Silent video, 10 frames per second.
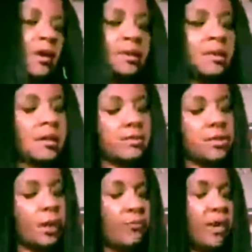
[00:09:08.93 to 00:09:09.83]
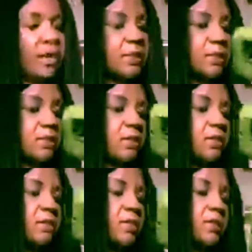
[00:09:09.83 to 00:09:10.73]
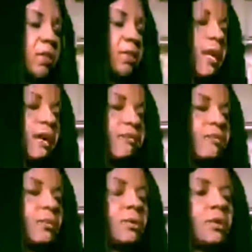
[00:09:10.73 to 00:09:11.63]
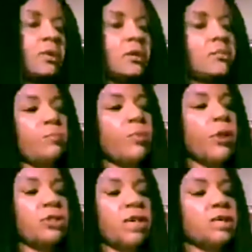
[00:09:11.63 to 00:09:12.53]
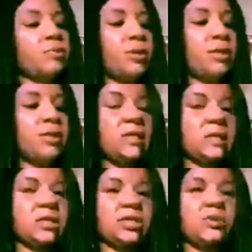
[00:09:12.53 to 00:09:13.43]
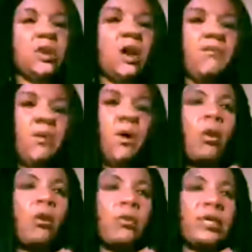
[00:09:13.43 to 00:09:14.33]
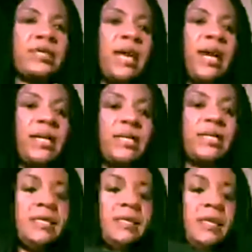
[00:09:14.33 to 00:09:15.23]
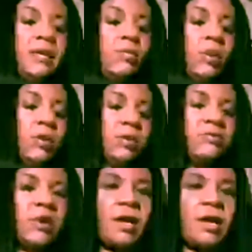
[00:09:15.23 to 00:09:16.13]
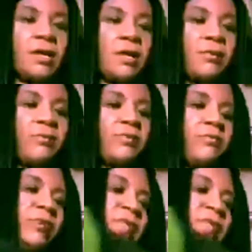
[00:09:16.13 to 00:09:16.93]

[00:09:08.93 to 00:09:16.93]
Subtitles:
tend to have shop vacs and things like that for projects, but this is just what I've always had, and it works fine. If